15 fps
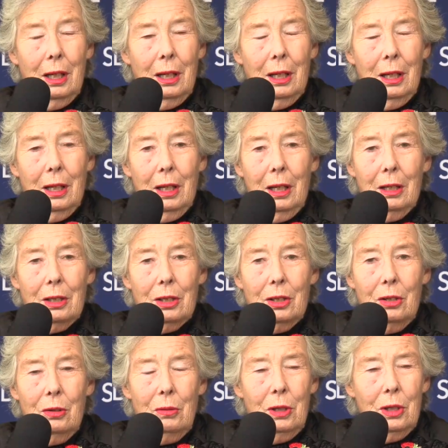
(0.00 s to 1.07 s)
it's
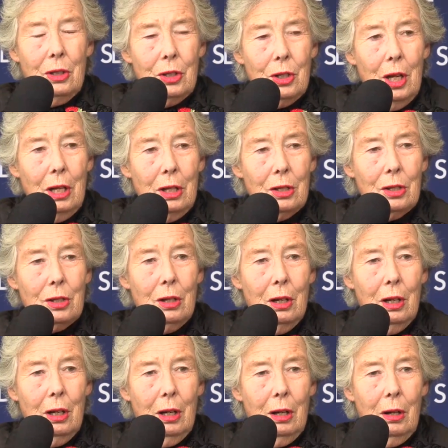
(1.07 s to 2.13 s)
doing the test
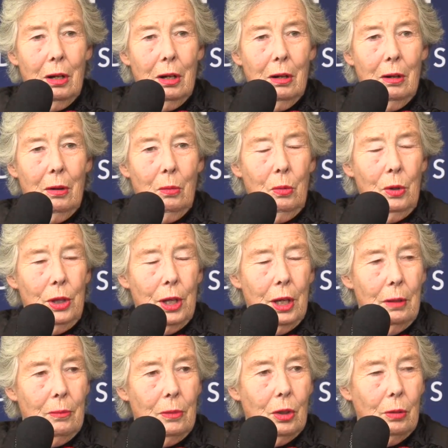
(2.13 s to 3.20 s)
with
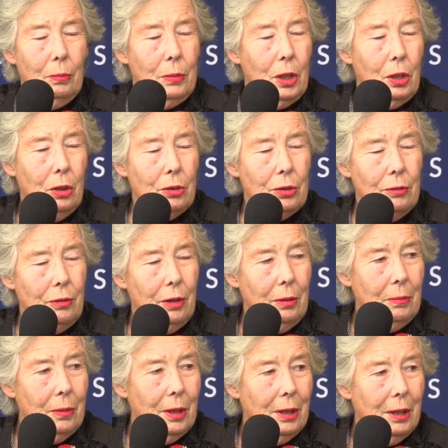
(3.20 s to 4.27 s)
him, not because of him.
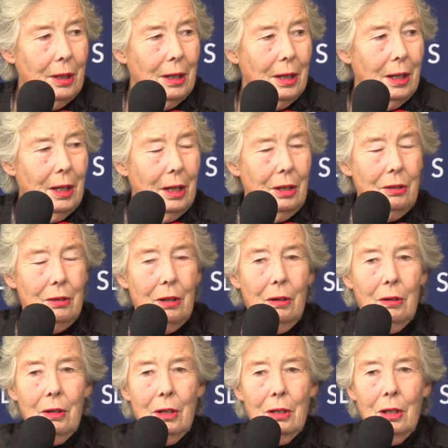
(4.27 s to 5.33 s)
You know,
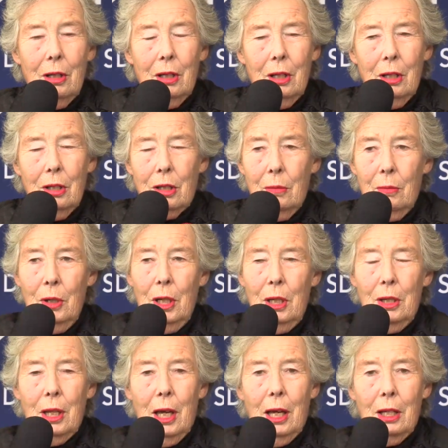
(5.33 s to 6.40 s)
and to me
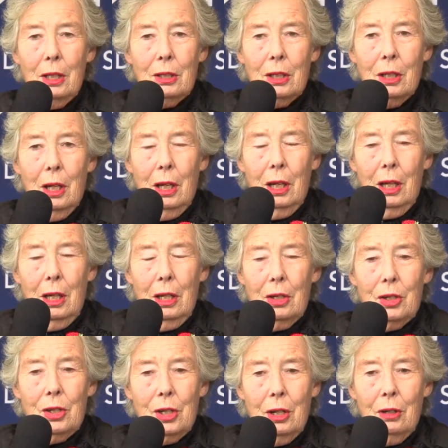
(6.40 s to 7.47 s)
that is
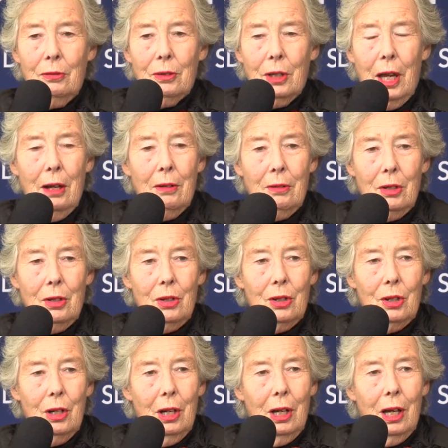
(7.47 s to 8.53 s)
self-carriage
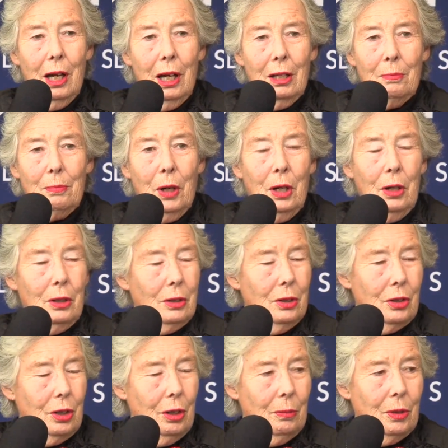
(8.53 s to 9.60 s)
and
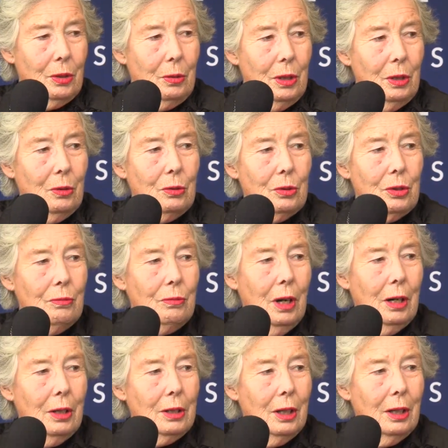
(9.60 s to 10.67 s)
partnership between horse and
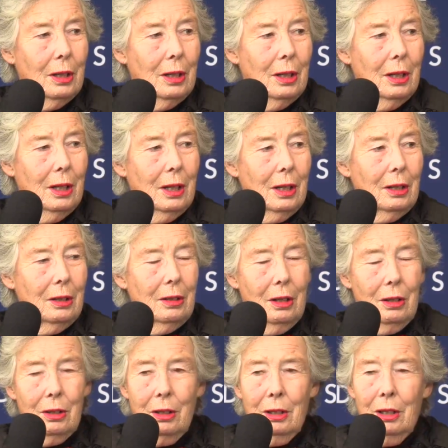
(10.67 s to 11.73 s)
rider. You know,
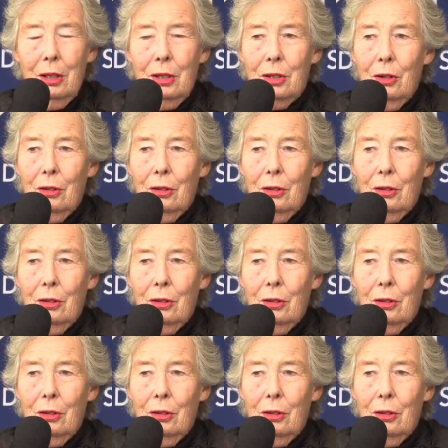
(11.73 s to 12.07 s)
that he's not